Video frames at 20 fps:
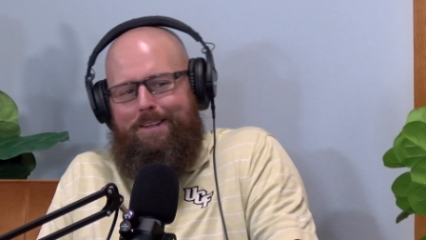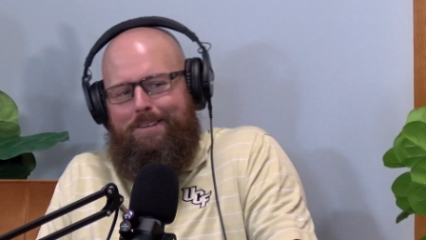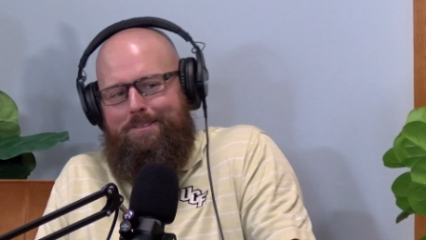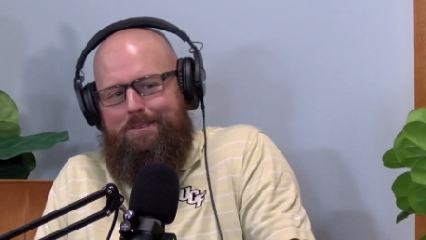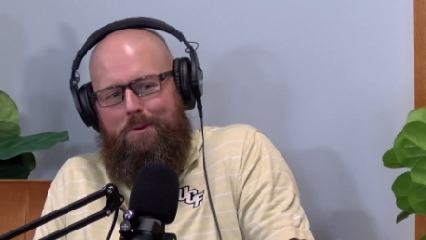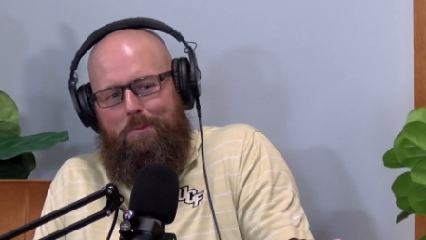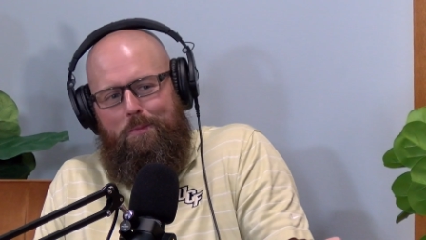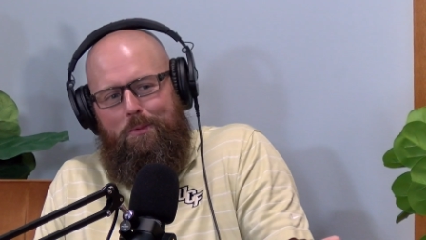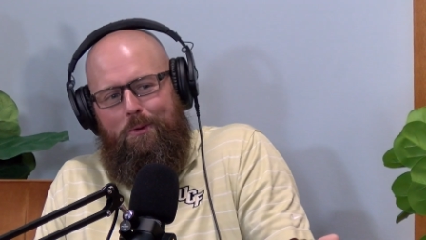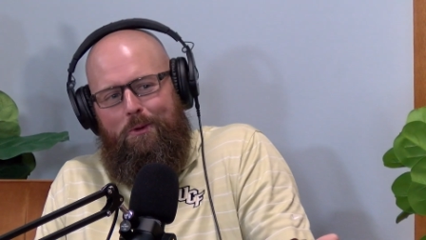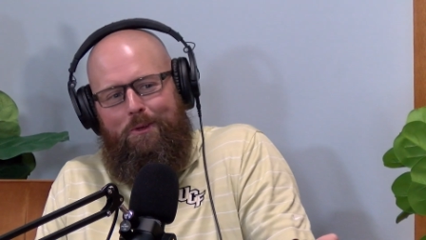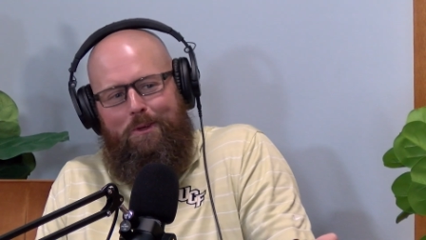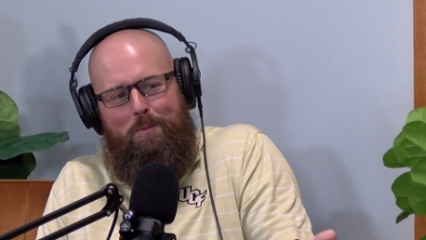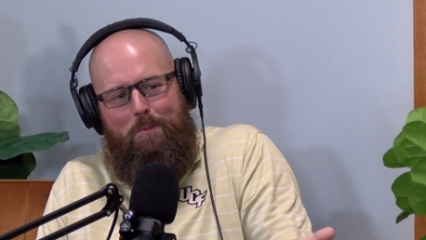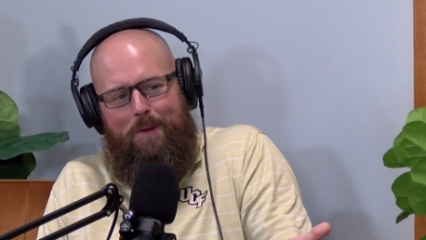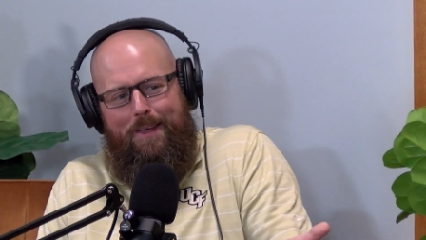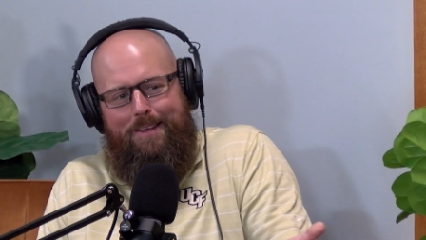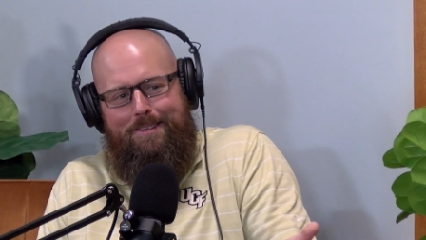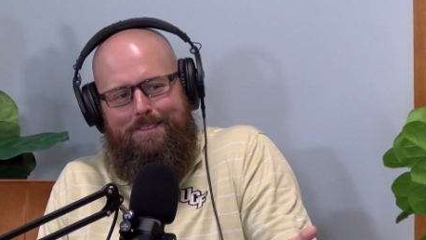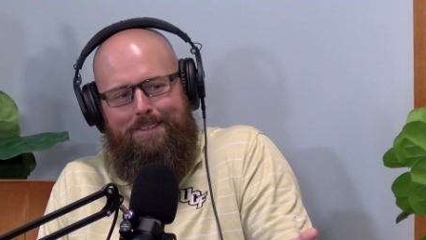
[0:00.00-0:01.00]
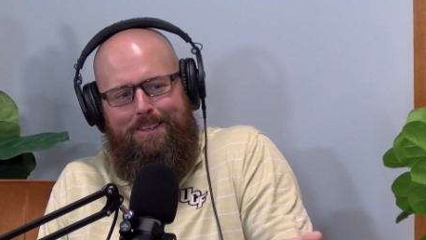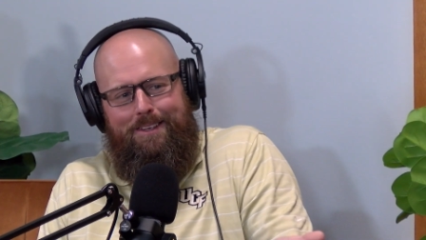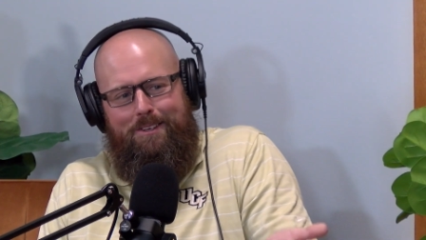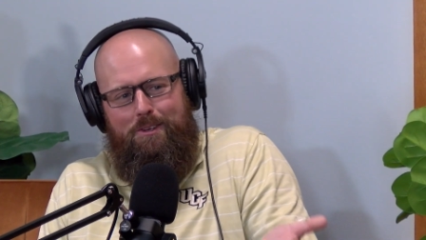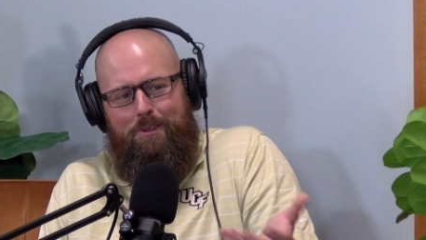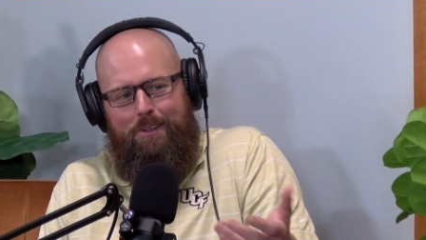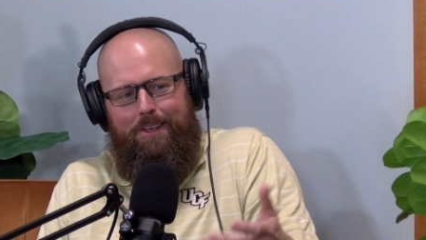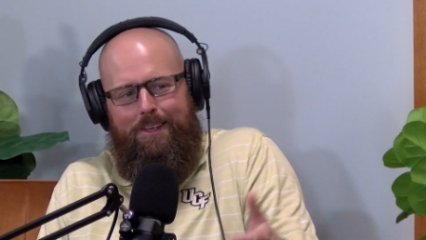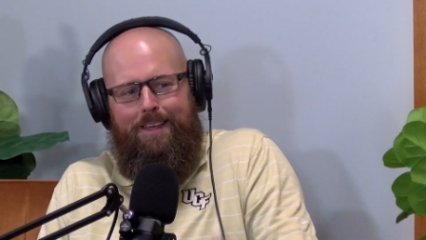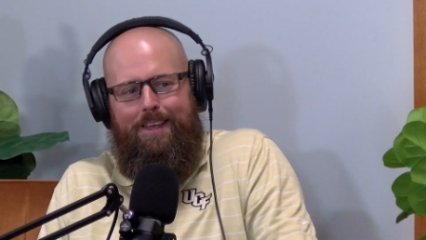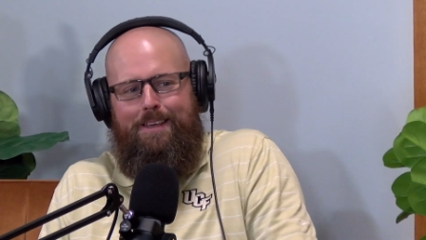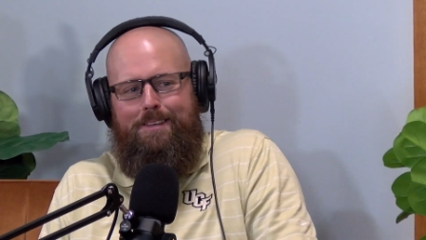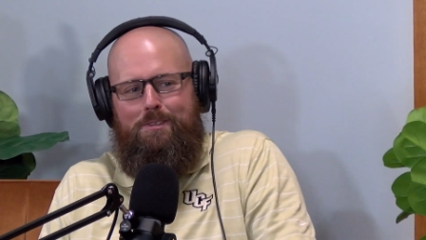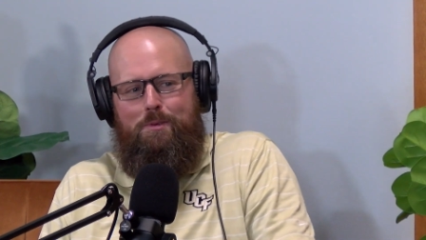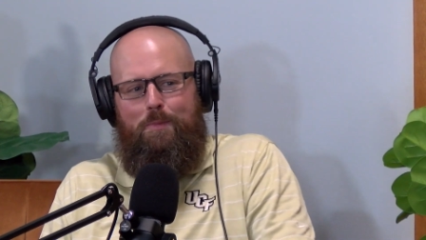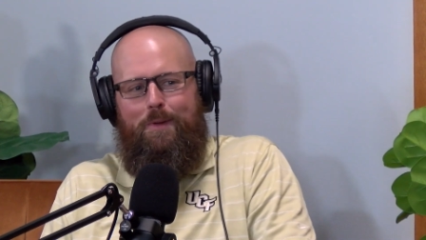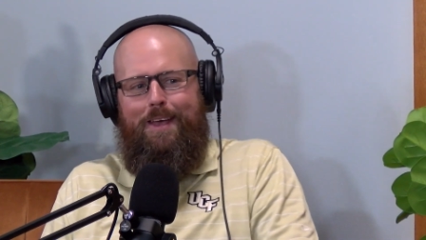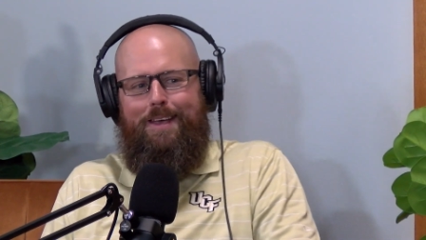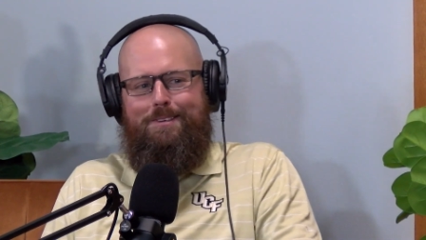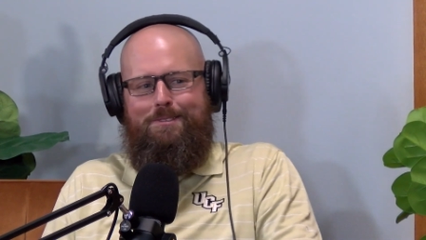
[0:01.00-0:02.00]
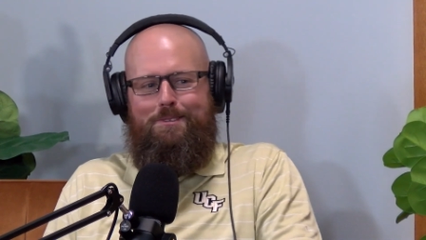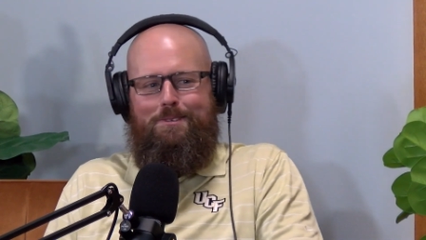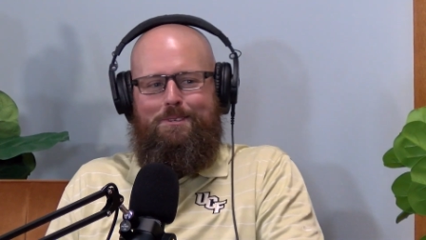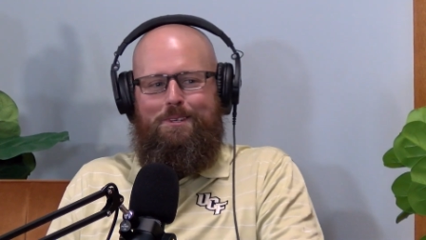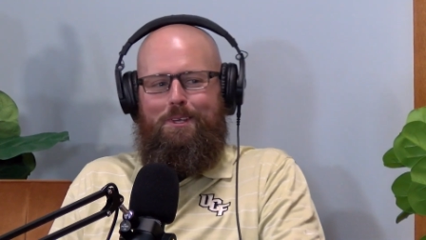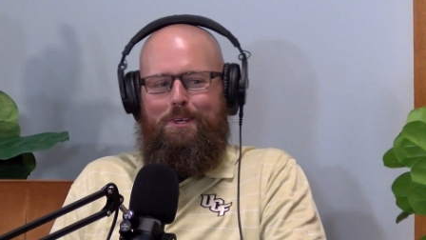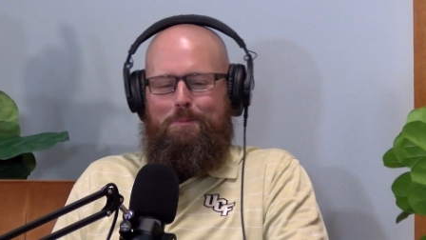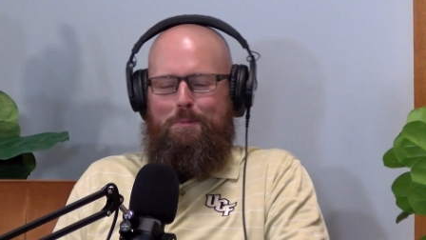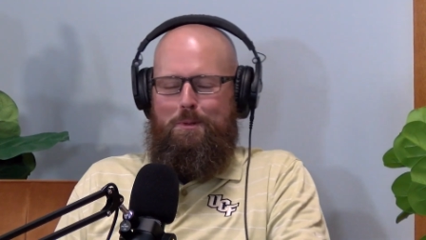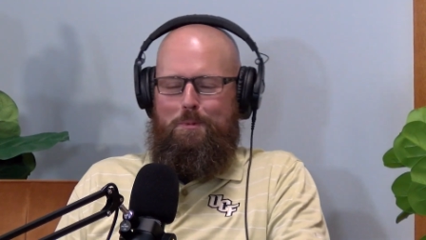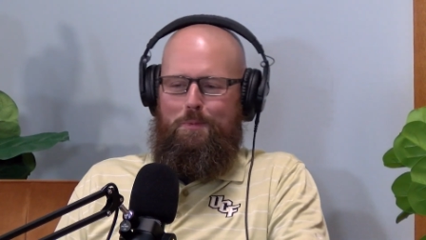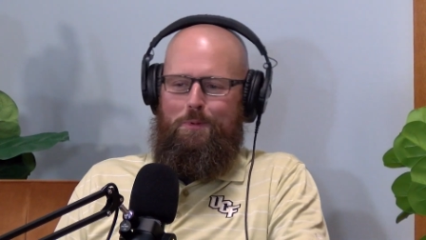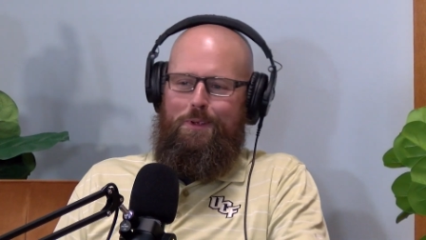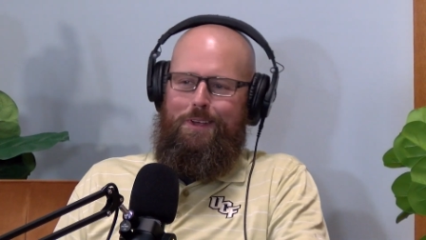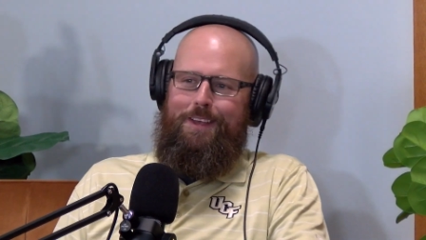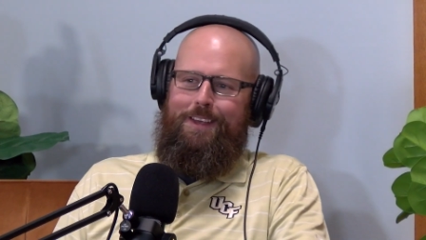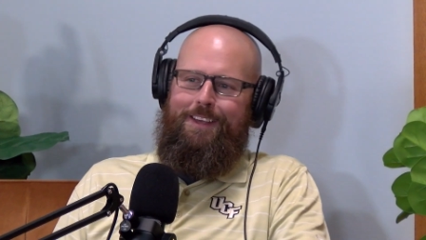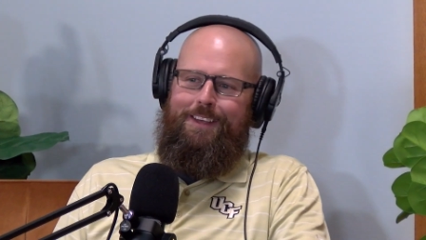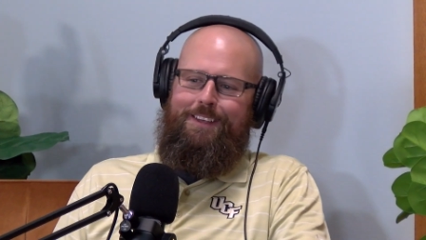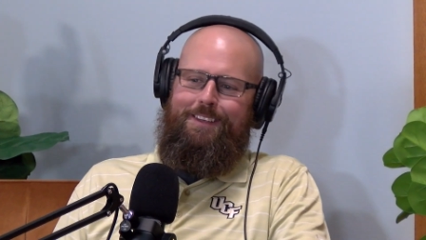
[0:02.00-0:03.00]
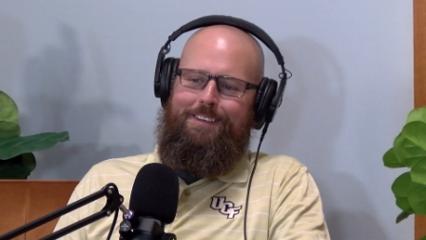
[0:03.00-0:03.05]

of simple and basic, and you're like, hey, he's a pastor telling me to pray.